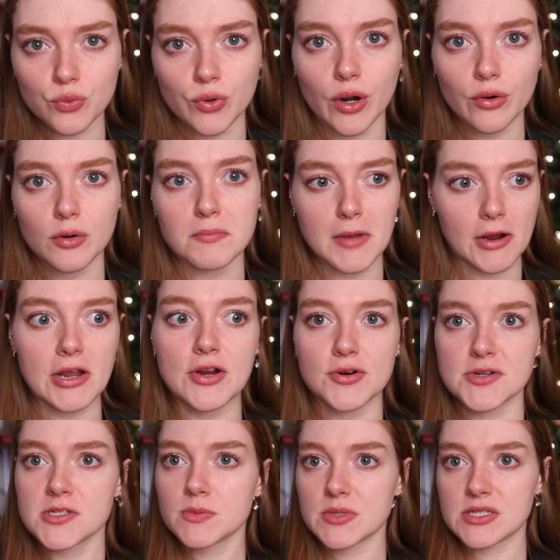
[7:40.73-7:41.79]
wrote Merry
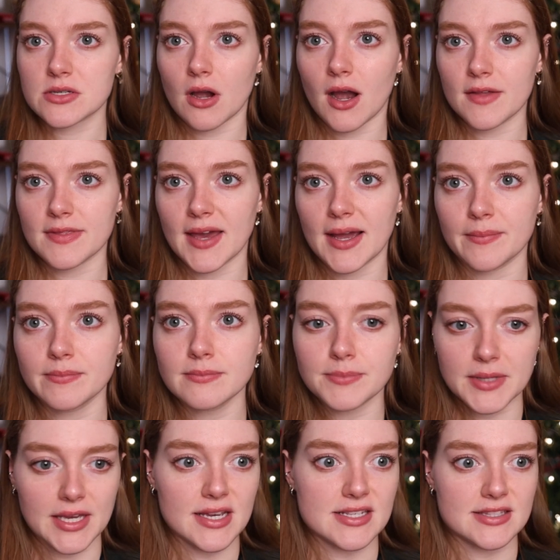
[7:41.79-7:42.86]
Christmas on them
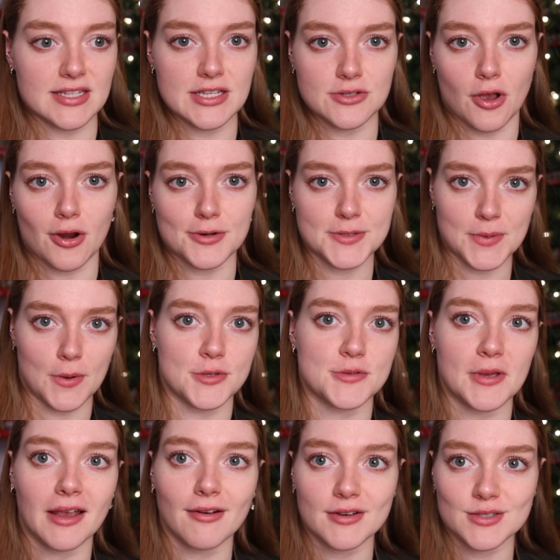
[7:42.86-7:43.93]
because these are supposed to
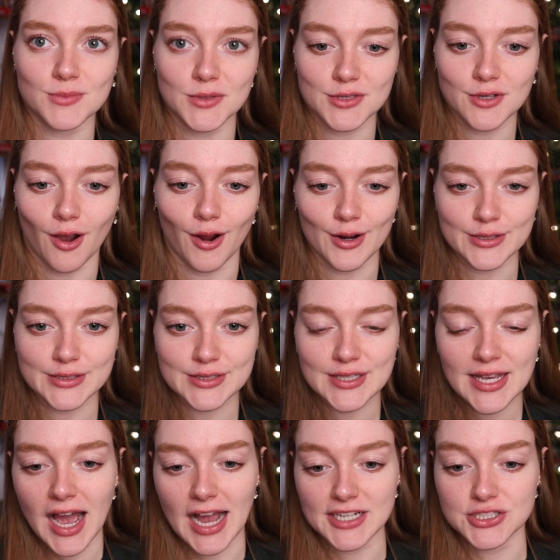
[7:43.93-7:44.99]
be Christmas cards.
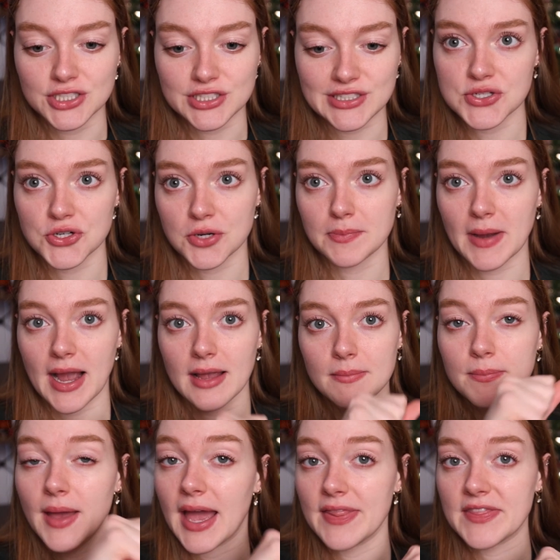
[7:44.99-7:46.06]
I just took my
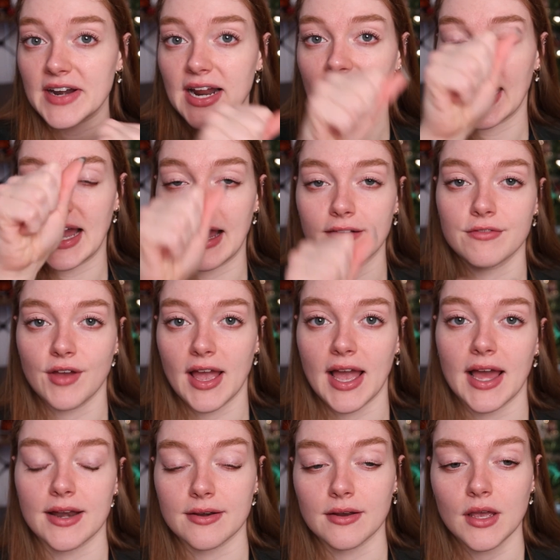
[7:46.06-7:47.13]
pen that I have
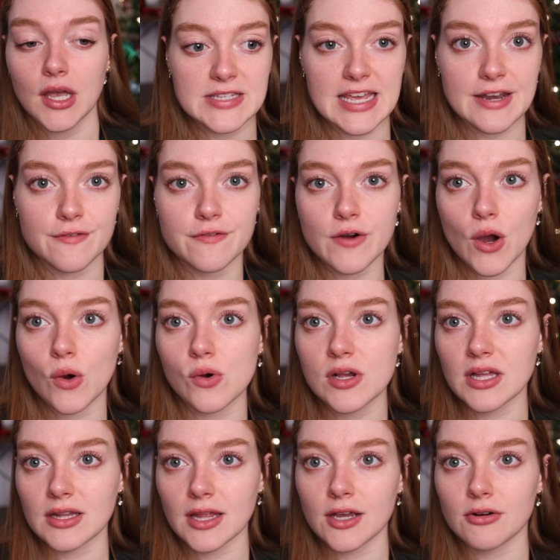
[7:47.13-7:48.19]
and did faux
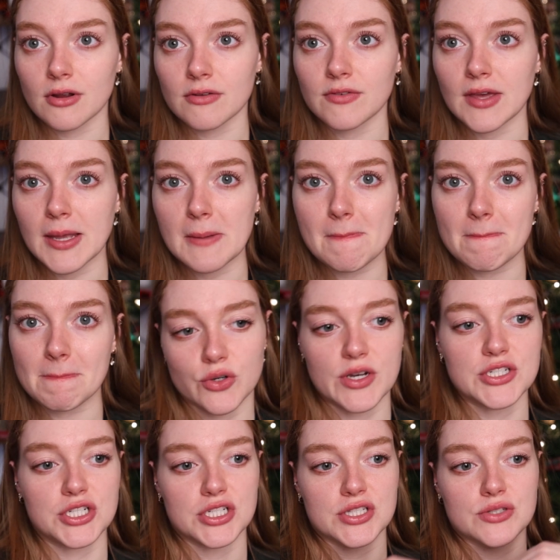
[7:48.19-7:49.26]
calligraphy. So I
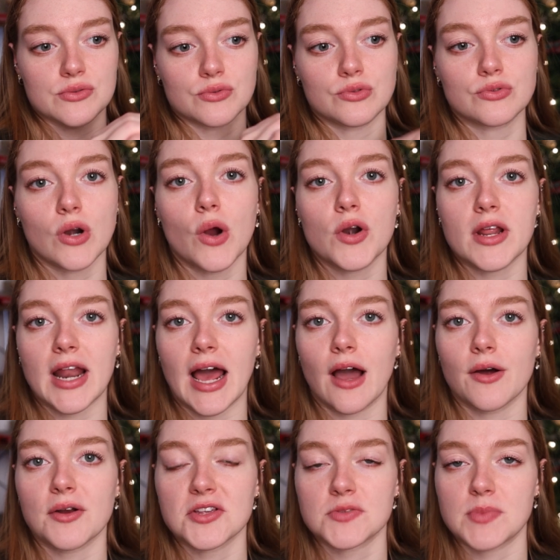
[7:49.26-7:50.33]
just wrote it
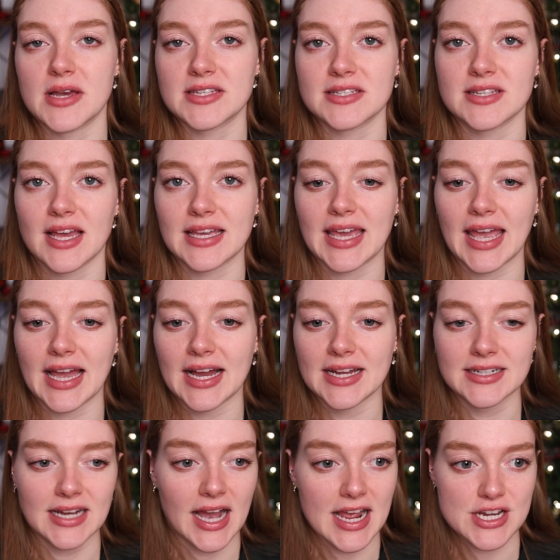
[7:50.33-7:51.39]
out as best as I
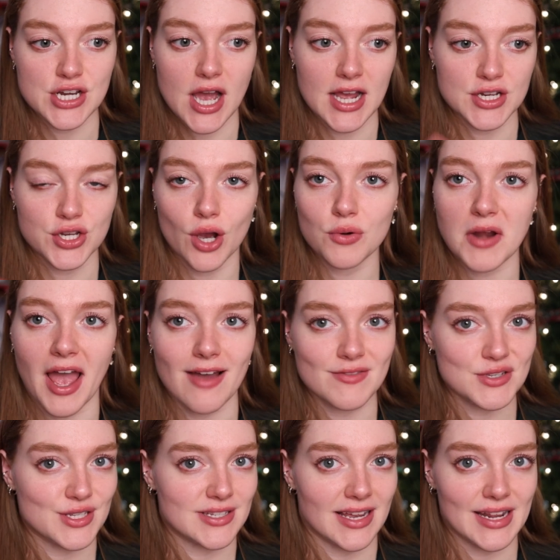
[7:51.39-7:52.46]
can. I don't have a
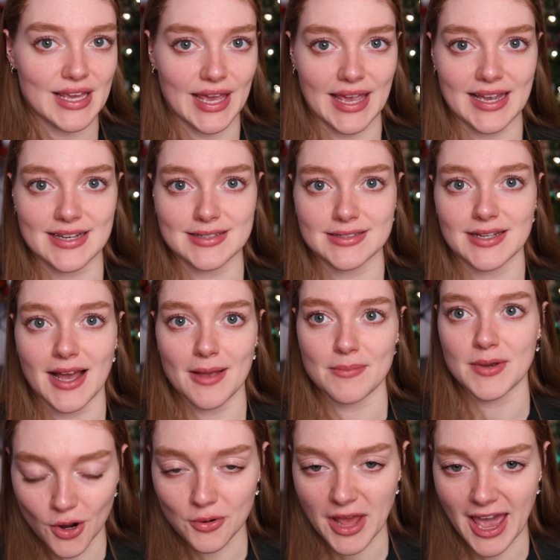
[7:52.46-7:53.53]
steady hand. I
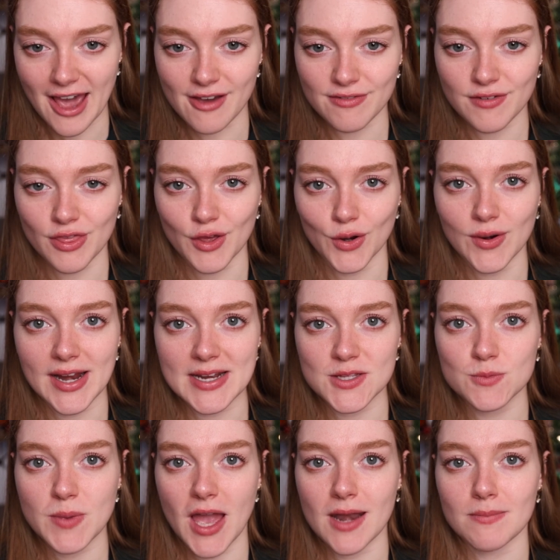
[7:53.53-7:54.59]
don't have the
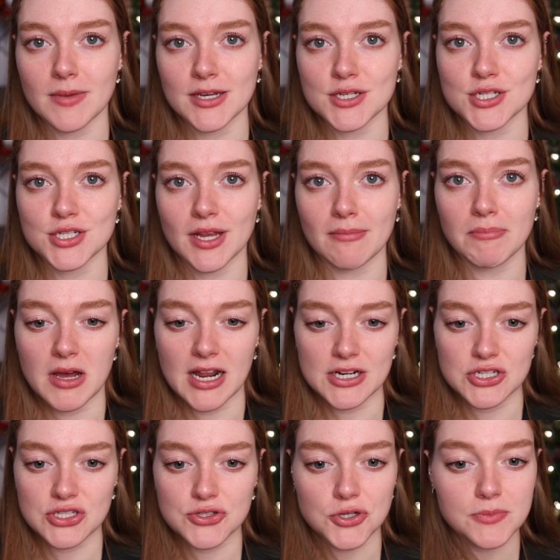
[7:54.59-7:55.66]
greatest penmanship, but I
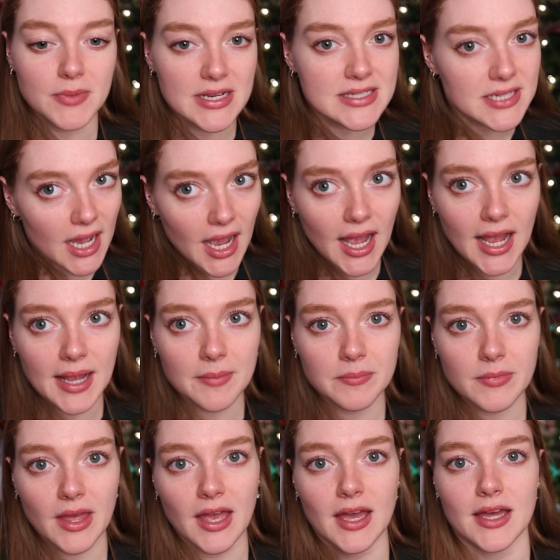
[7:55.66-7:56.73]
just took my
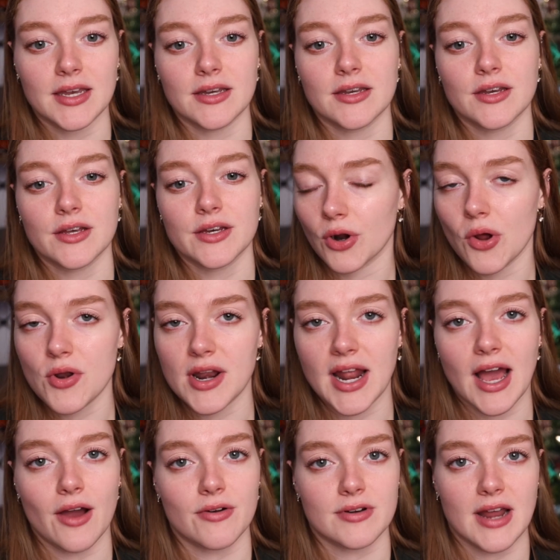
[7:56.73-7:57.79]
time and wrote it
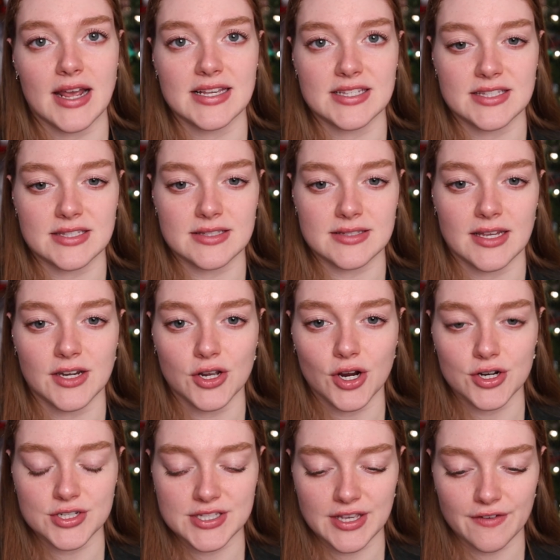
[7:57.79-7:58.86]
out nice in
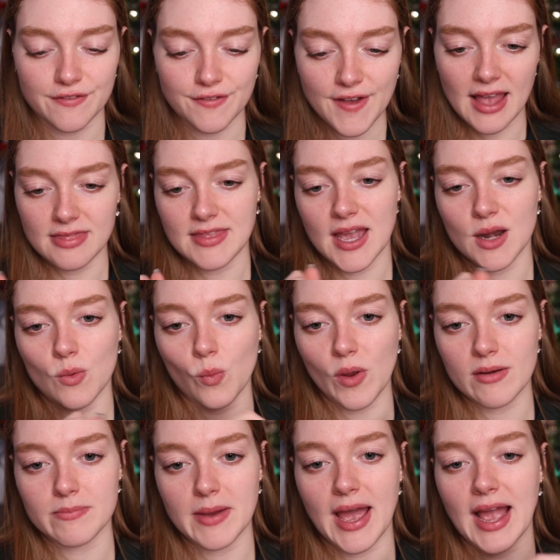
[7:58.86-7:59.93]
cursive, and then
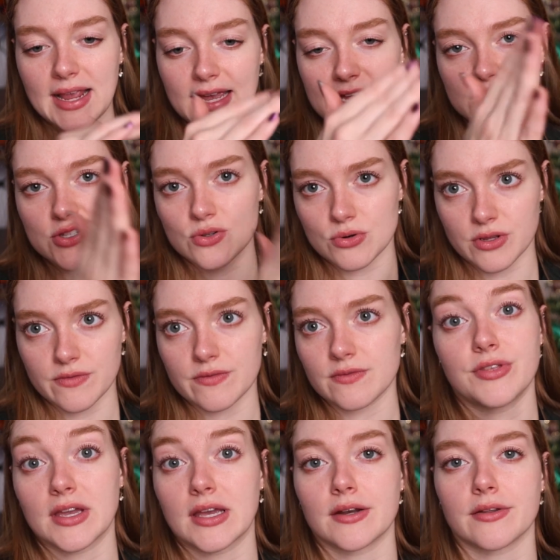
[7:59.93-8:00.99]
went back and sort of
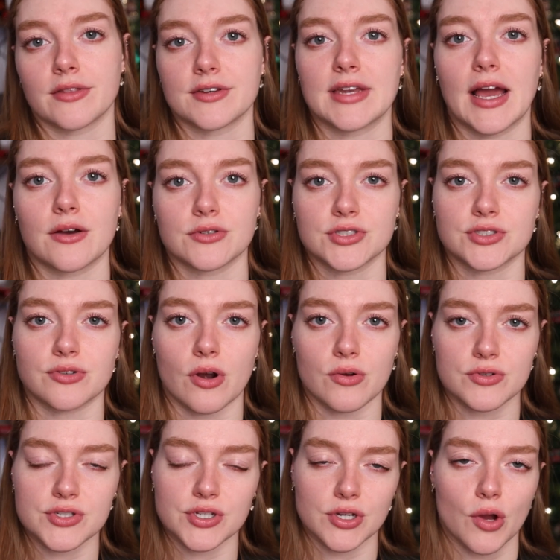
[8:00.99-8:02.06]
thickened the
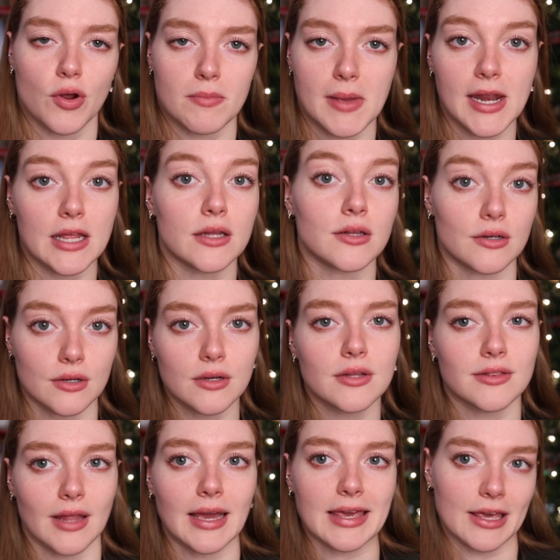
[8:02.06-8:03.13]
downstrokes, you know, and made it look
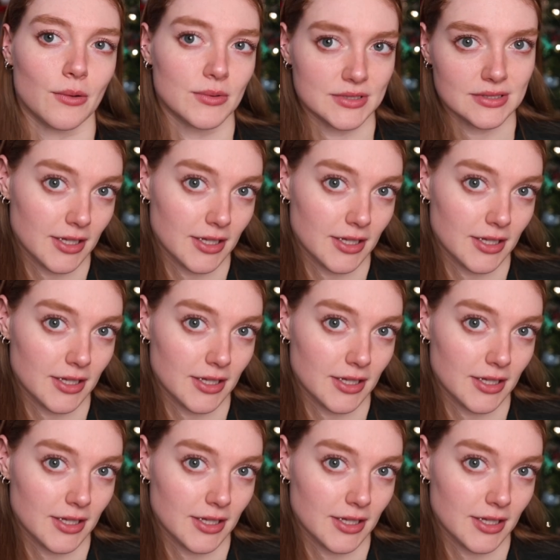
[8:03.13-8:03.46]
like it was